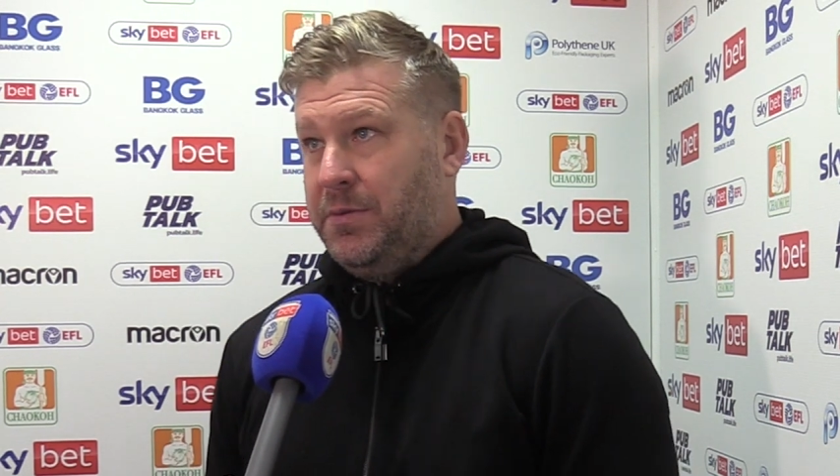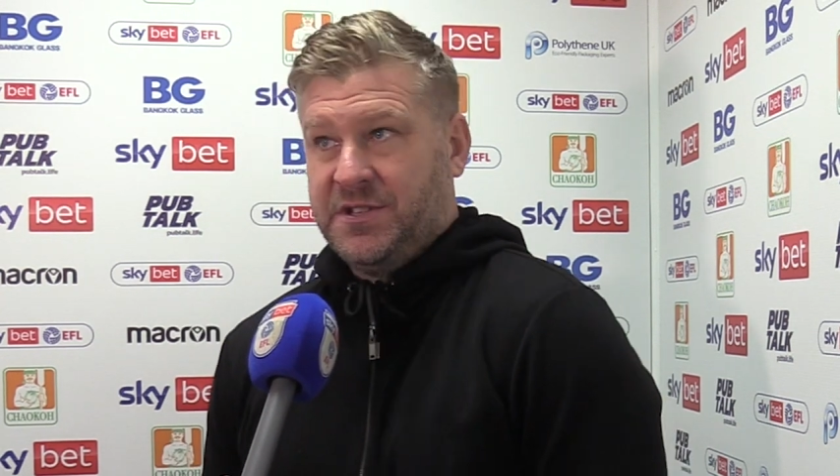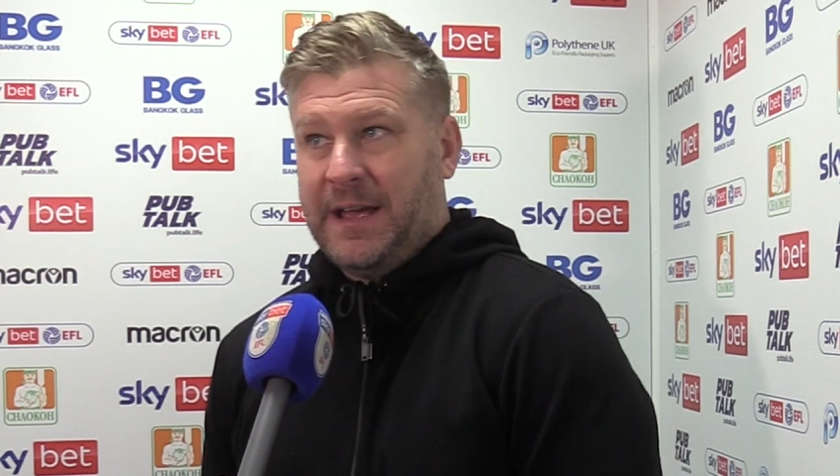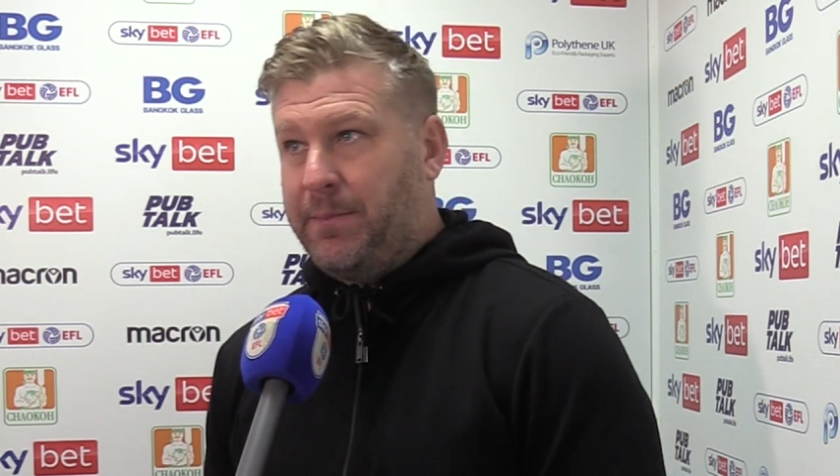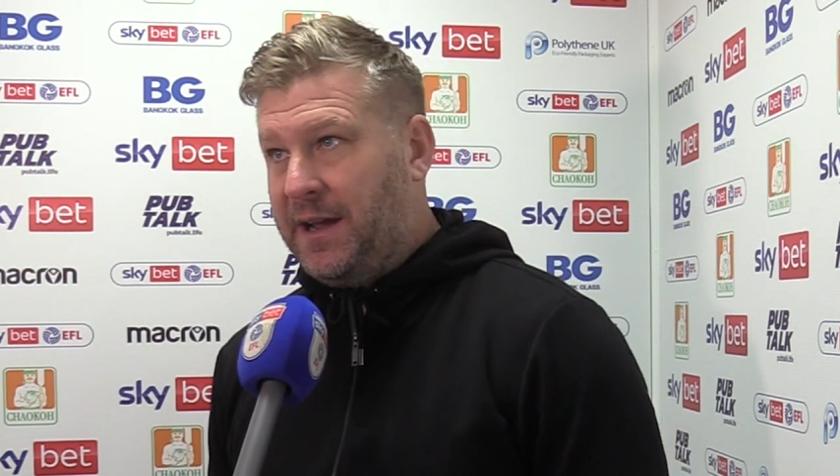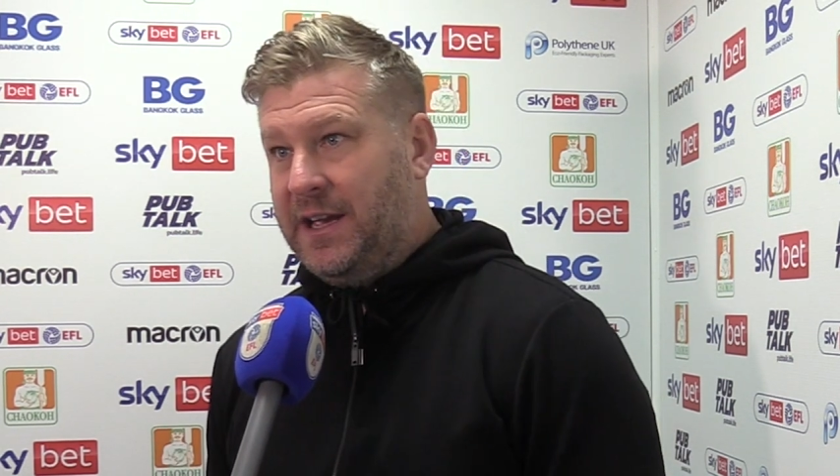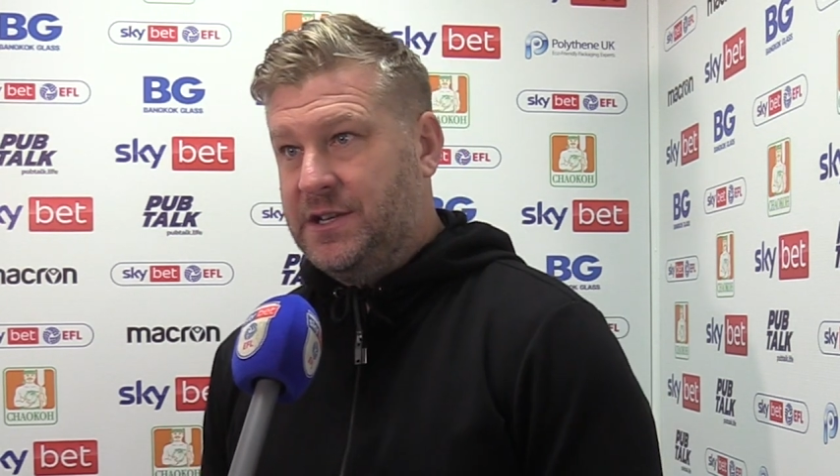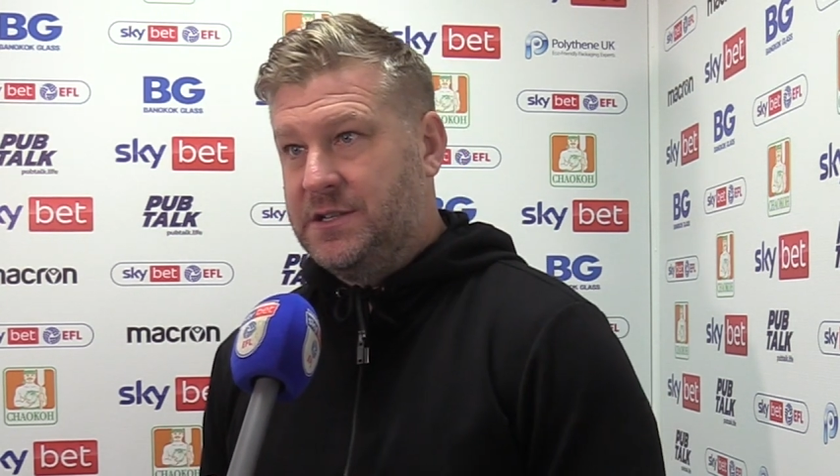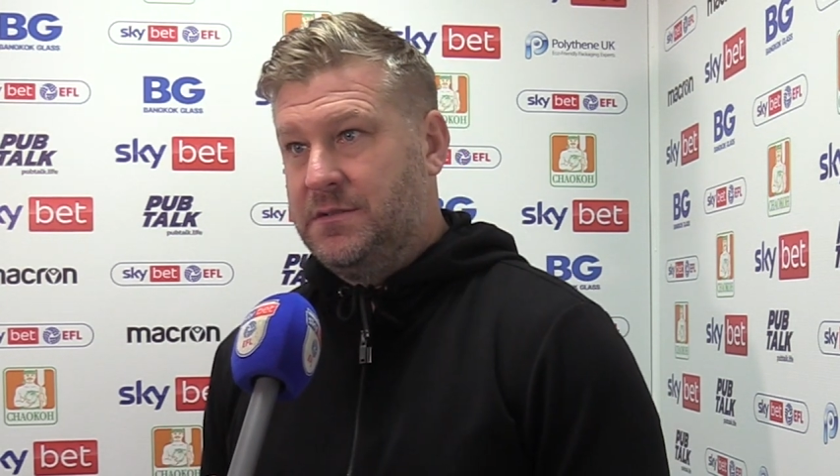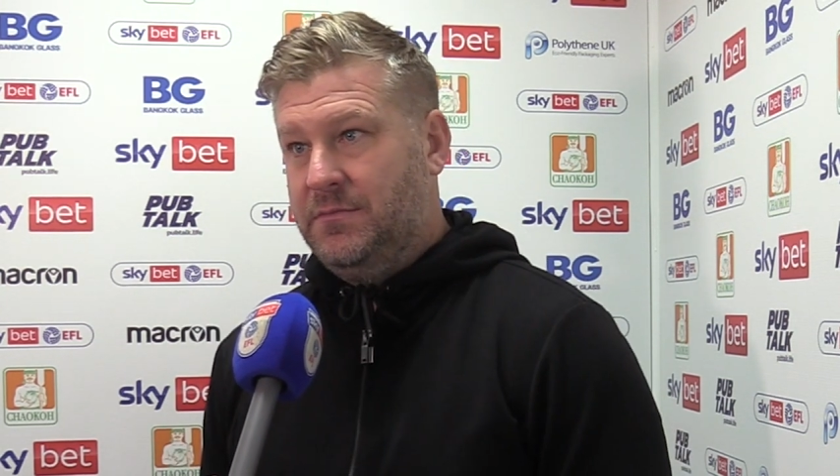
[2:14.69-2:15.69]
But set
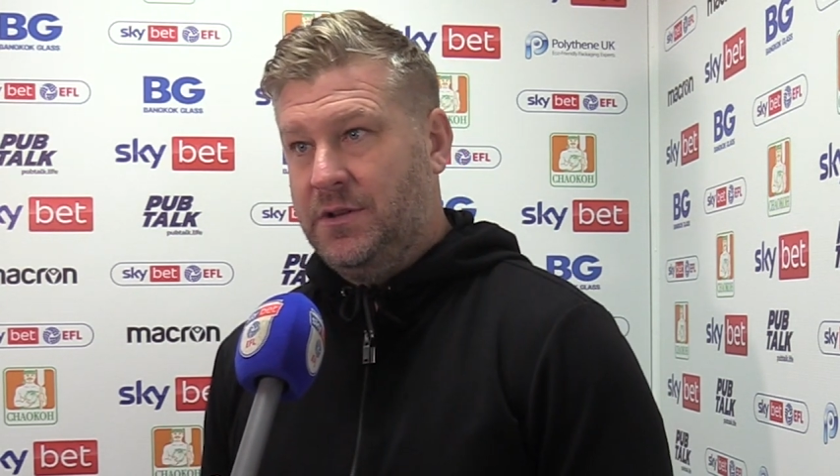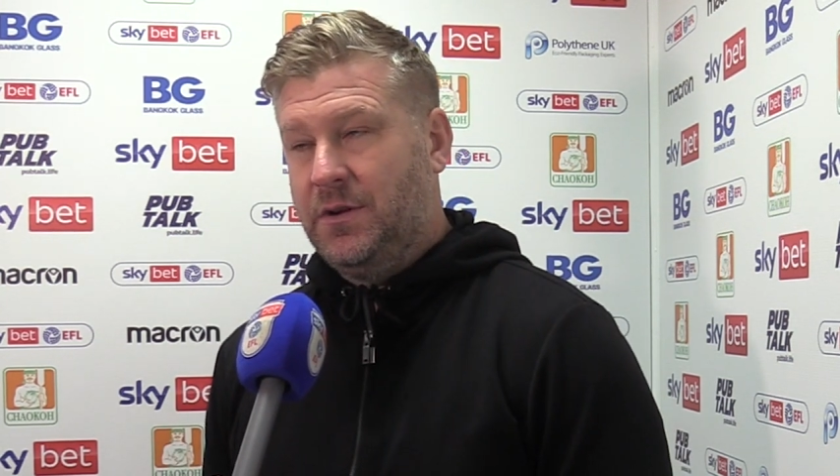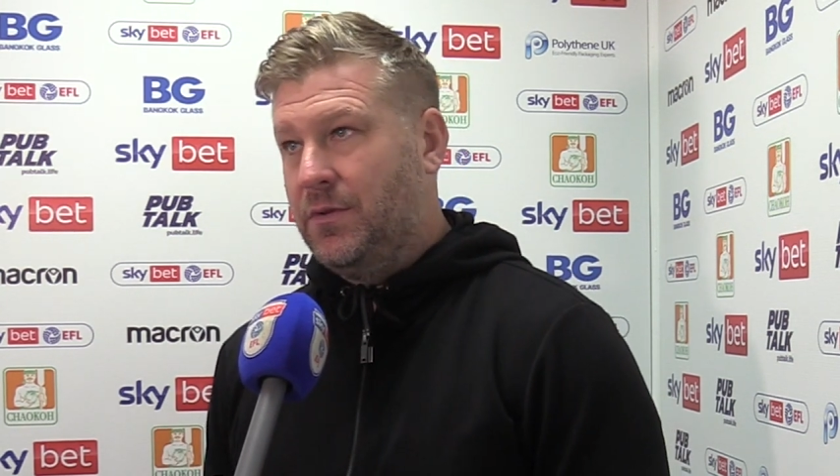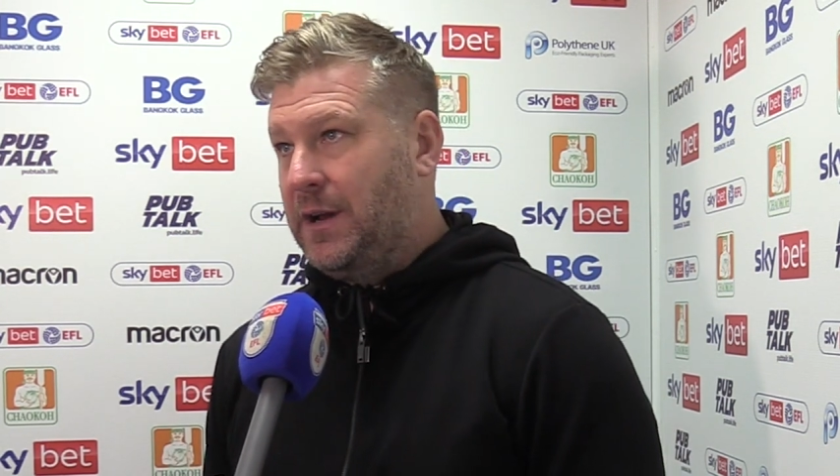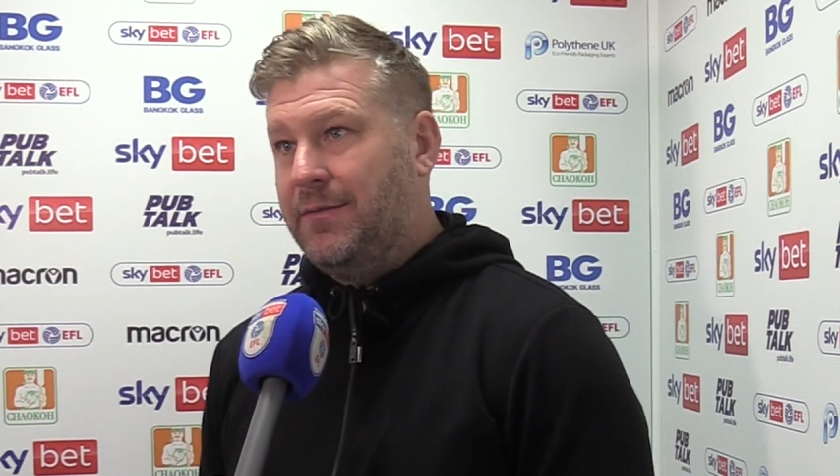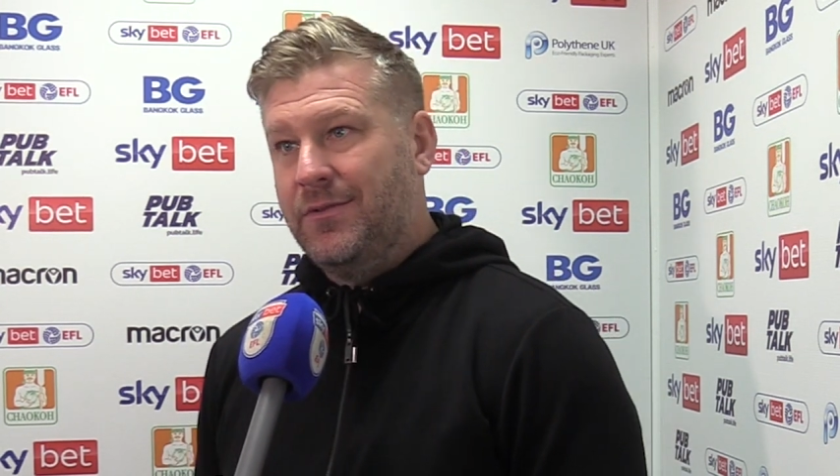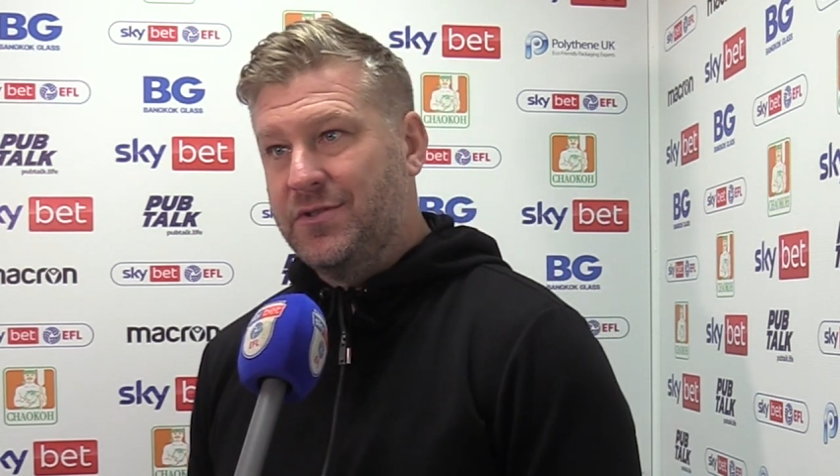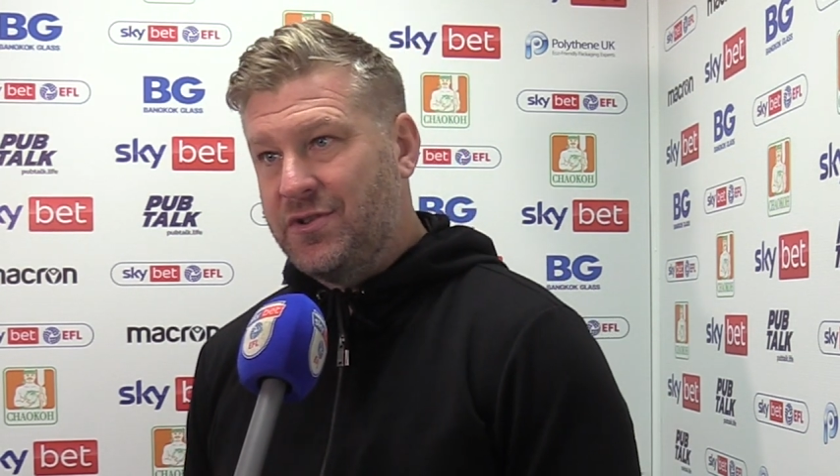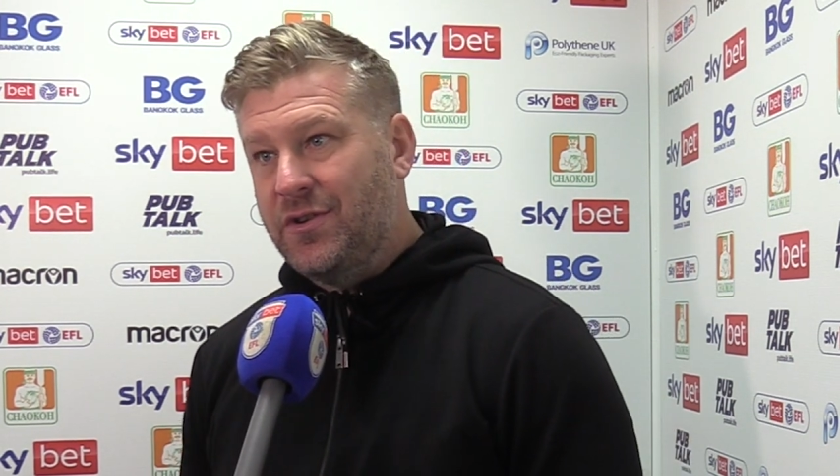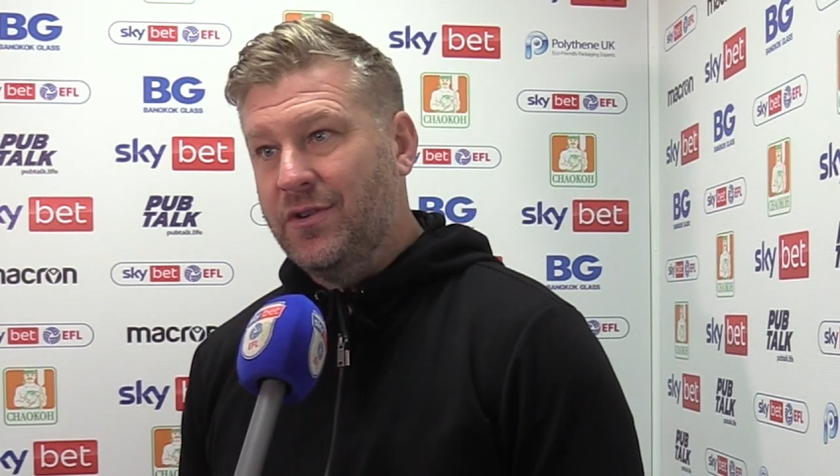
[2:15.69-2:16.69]
plays, we don't look like we
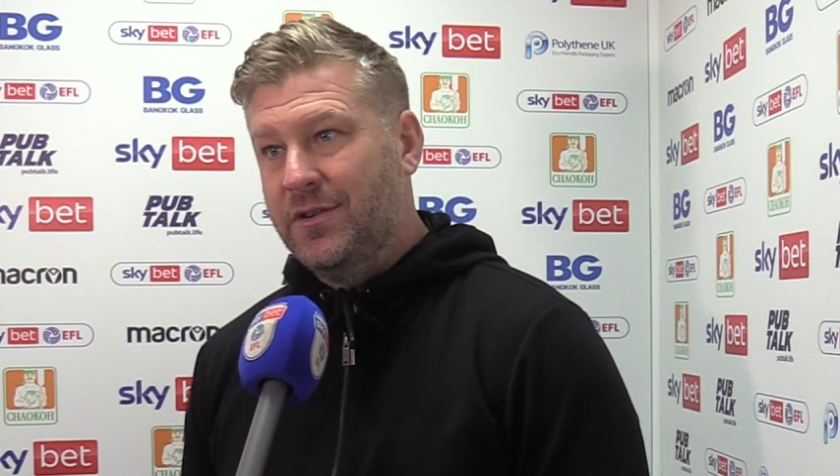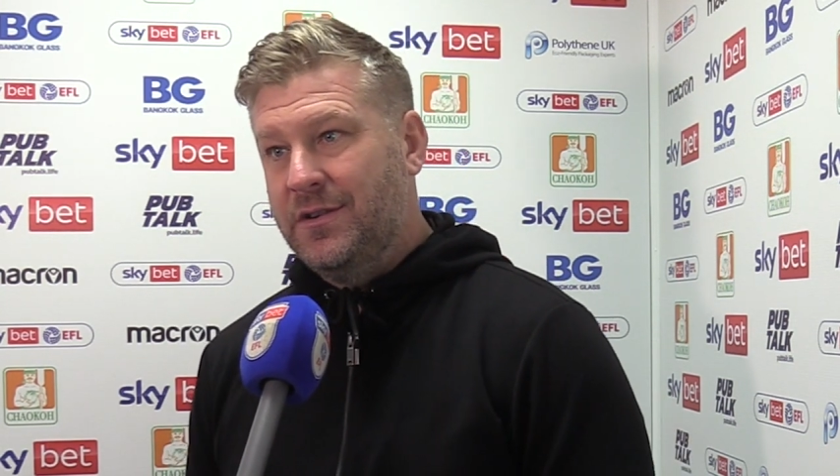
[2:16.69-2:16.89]
want to score.